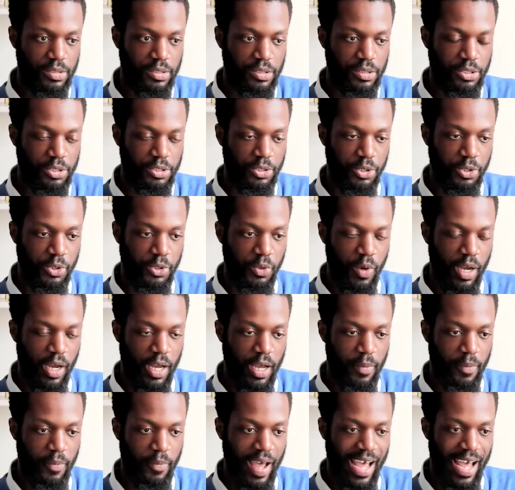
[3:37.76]
to
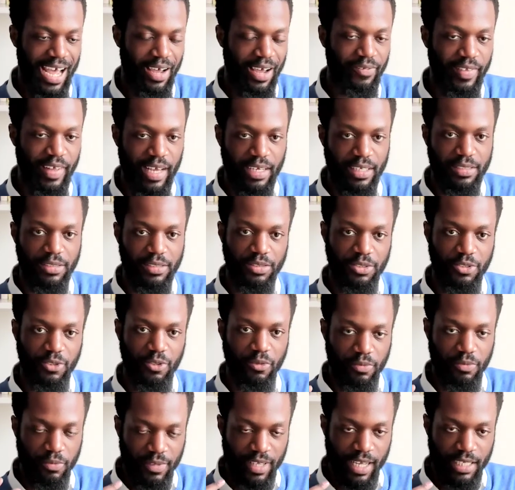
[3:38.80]
have
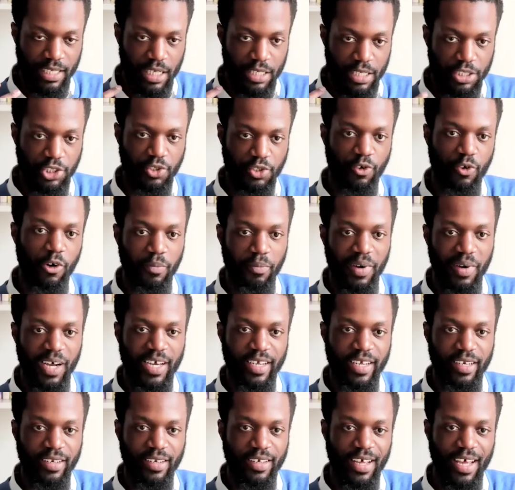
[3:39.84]
that strong
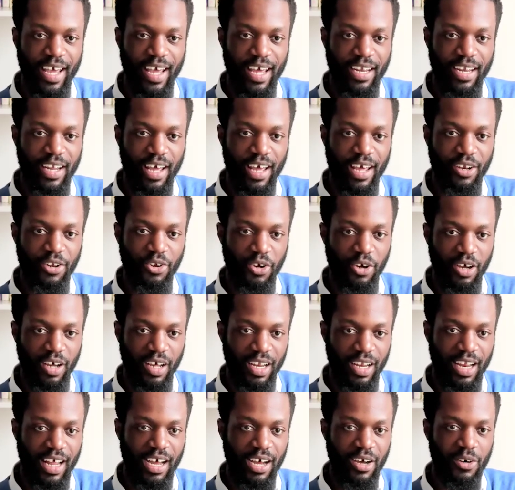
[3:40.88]
mind and not
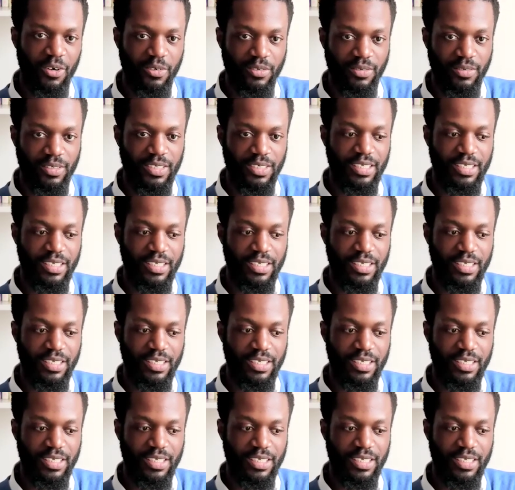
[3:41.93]
allow